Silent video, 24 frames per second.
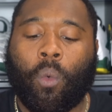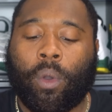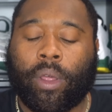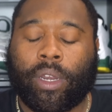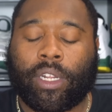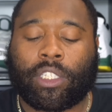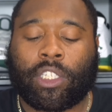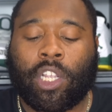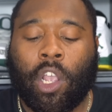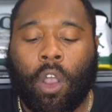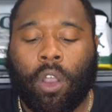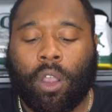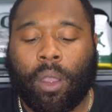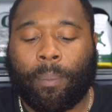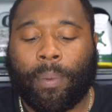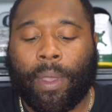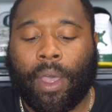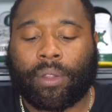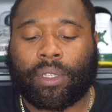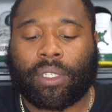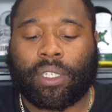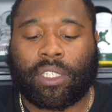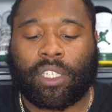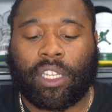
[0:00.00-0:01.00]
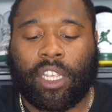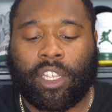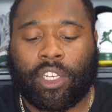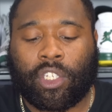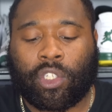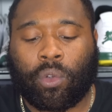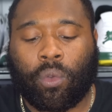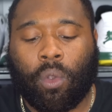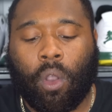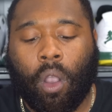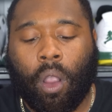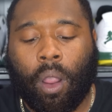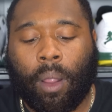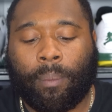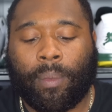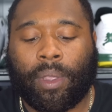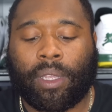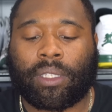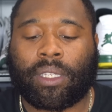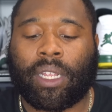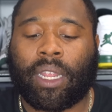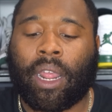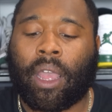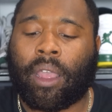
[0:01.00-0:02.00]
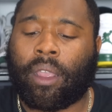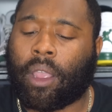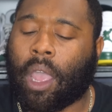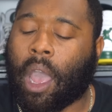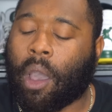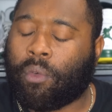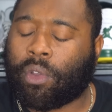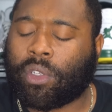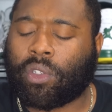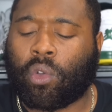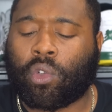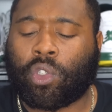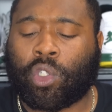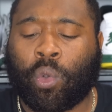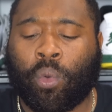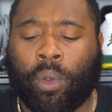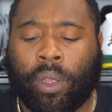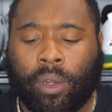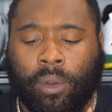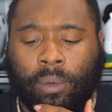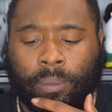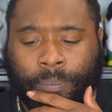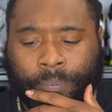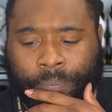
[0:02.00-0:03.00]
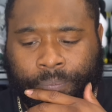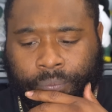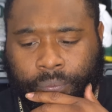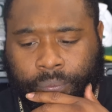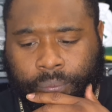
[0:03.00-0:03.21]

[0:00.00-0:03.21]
want to talk about this issue, Army, is that I was on Twitter,